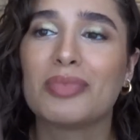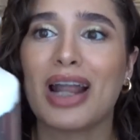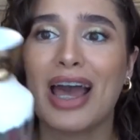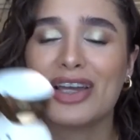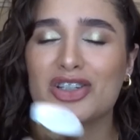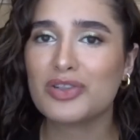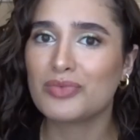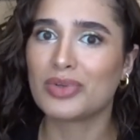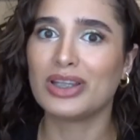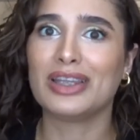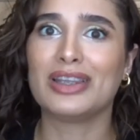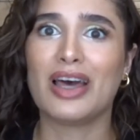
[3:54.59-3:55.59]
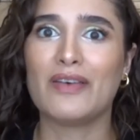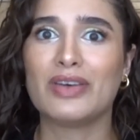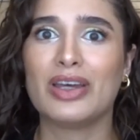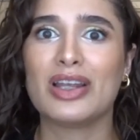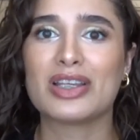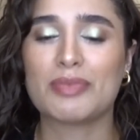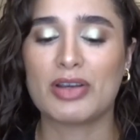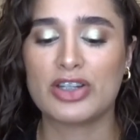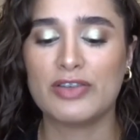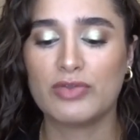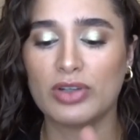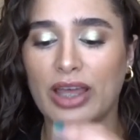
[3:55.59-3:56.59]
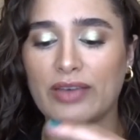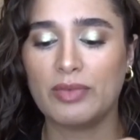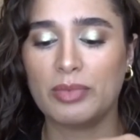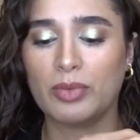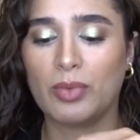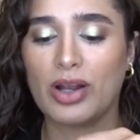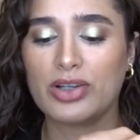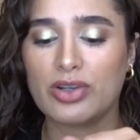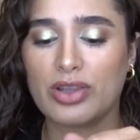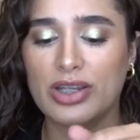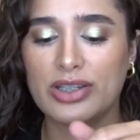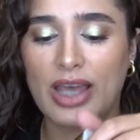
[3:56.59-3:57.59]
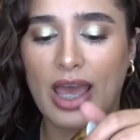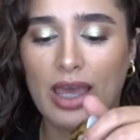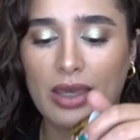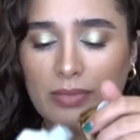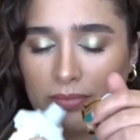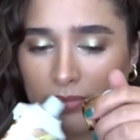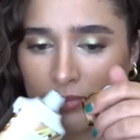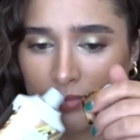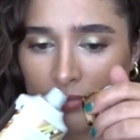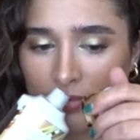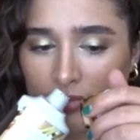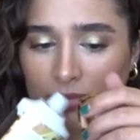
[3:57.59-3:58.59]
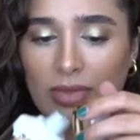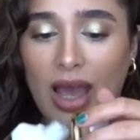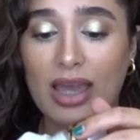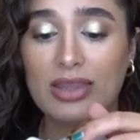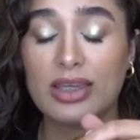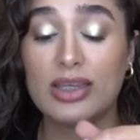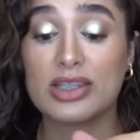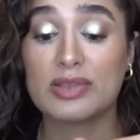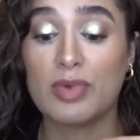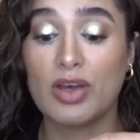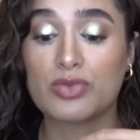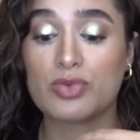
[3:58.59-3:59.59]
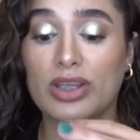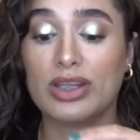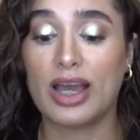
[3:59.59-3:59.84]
but I actually really love it, especially for like if I'm gonna wear it during the day. I think it smells really